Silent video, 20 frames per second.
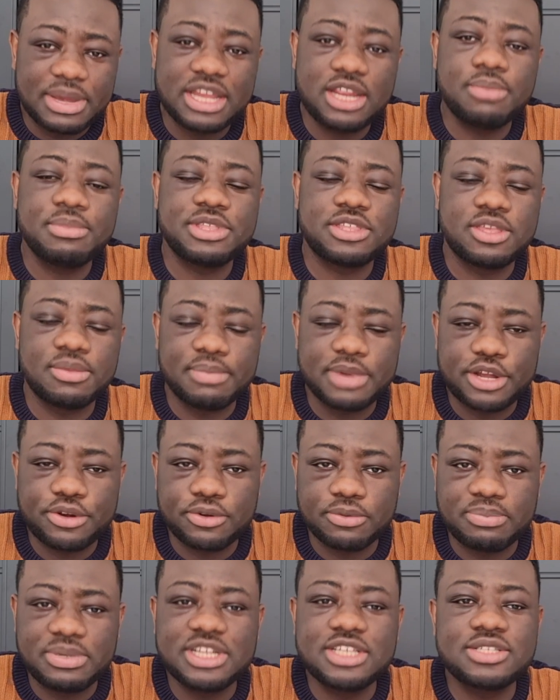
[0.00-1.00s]
My name is
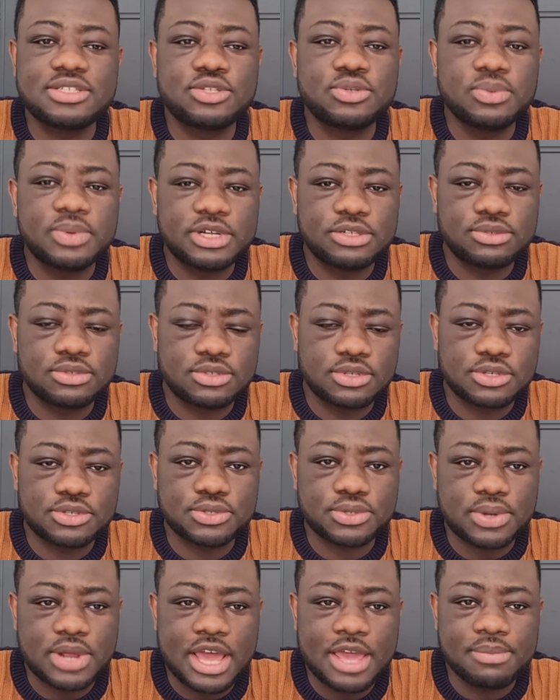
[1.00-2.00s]
Emmanuel. Please do well to
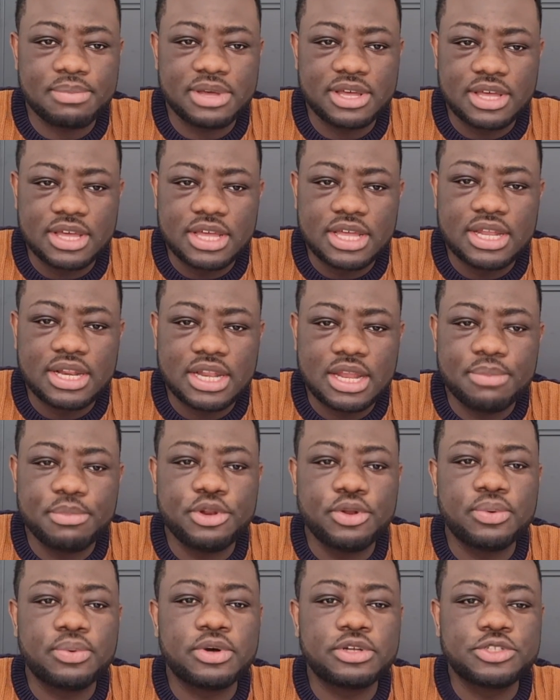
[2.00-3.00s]
subscribe. Let me
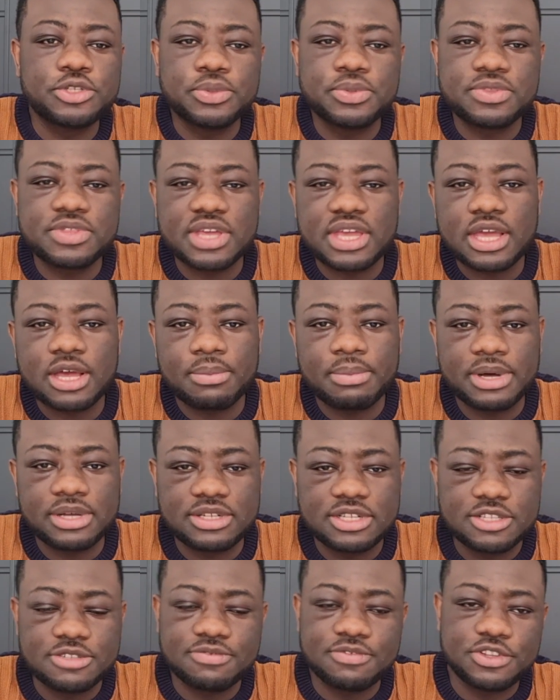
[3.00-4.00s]
know what you think
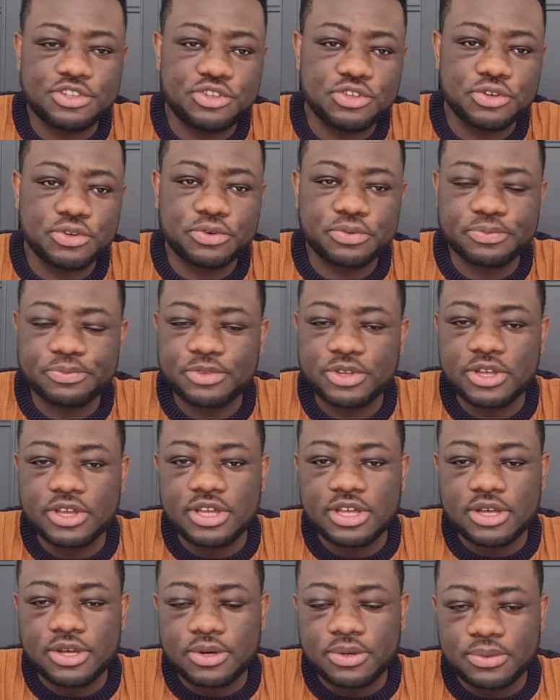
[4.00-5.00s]
about this video.
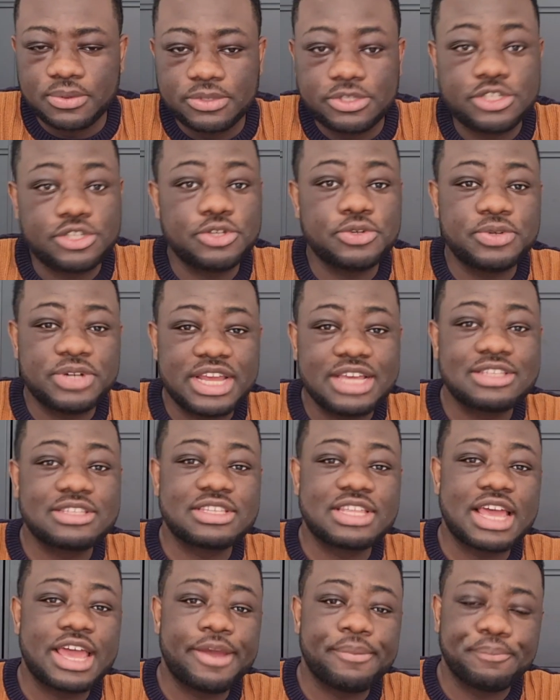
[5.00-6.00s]
We'll see you next
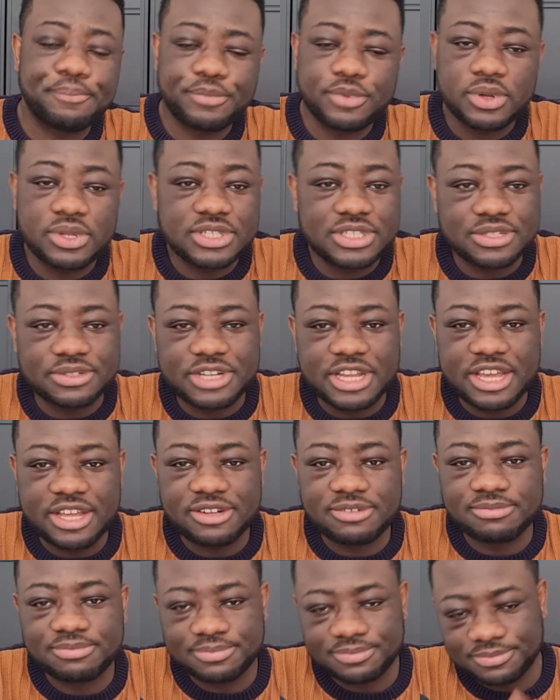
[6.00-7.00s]
time. Until
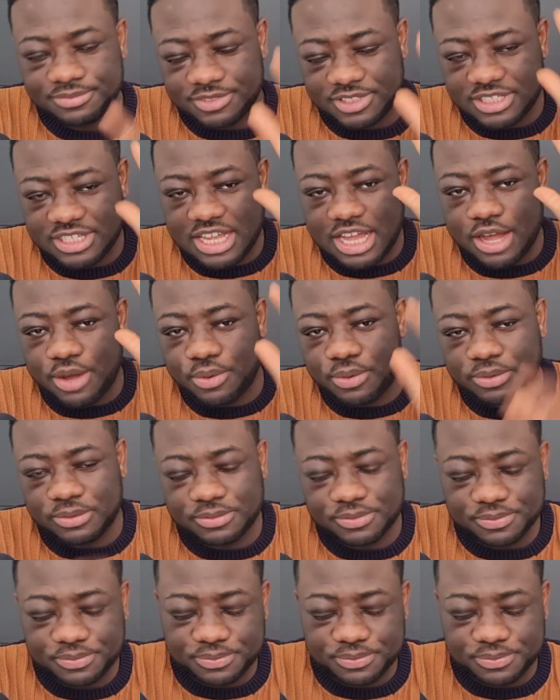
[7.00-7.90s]
then, ciao.